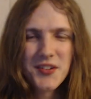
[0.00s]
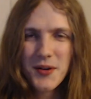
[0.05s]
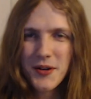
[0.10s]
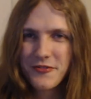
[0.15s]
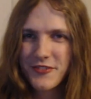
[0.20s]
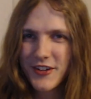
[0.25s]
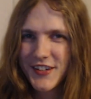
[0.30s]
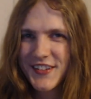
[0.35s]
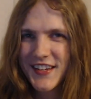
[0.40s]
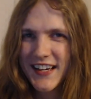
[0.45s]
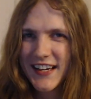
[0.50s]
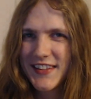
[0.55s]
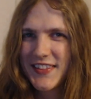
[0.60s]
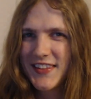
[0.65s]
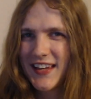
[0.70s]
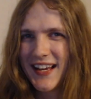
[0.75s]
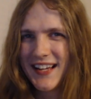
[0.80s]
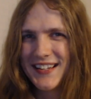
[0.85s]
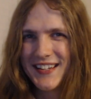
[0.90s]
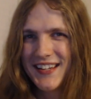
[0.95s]
I finally got
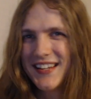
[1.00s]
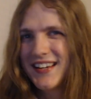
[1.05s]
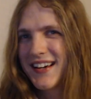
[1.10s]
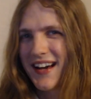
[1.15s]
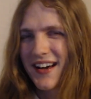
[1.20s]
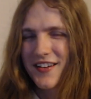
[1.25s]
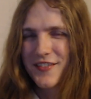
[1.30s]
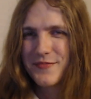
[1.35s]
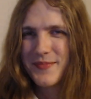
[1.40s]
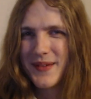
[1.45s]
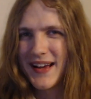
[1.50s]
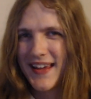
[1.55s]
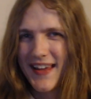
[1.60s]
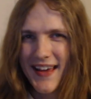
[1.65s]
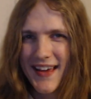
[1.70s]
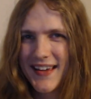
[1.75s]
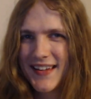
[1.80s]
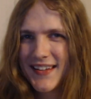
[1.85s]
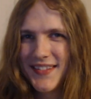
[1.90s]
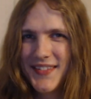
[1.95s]
the idea out of my
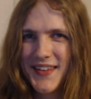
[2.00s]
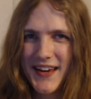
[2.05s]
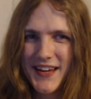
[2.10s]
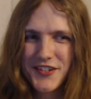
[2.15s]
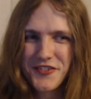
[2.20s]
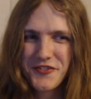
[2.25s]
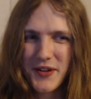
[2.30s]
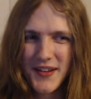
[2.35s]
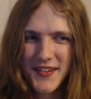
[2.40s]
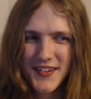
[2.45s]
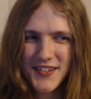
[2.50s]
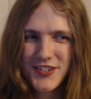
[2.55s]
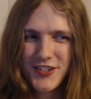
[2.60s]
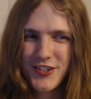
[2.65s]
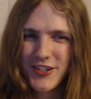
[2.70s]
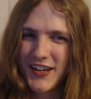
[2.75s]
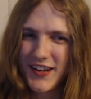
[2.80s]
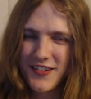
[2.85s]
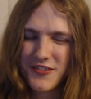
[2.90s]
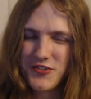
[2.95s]
head that
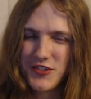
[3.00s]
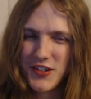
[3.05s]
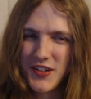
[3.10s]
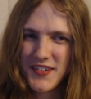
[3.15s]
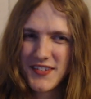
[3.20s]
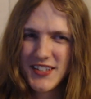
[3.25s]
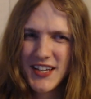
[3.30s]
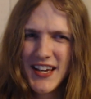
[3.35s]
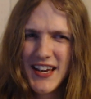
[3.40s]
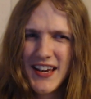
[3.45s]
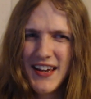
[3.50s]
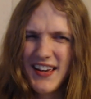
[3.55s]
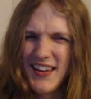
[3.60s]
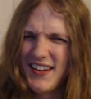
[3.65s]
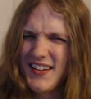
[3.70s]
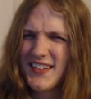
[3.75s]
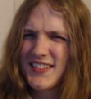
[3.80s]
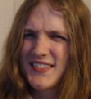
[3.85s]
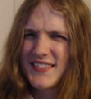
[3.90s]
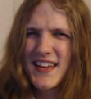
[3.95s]
transitioning is just an
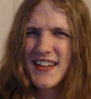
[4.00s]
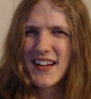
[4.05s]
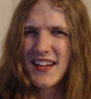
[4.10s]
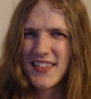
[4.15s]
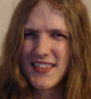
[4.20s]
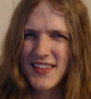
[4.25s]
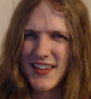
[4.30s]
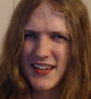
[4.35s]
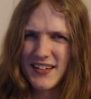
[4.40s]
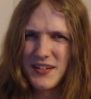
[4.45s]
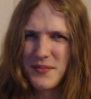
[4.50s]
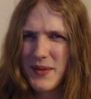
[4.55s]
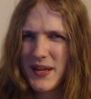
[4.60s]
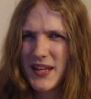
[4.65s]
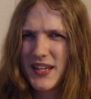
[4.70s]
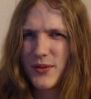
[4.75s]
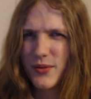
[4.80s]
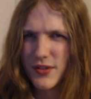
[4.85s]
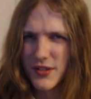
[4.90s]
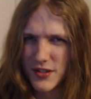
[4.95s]
aesthetic thing to make
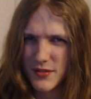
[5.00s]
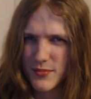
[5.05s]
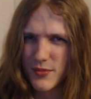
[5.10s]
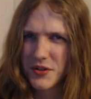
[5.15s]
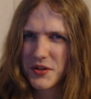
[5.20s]
you a little more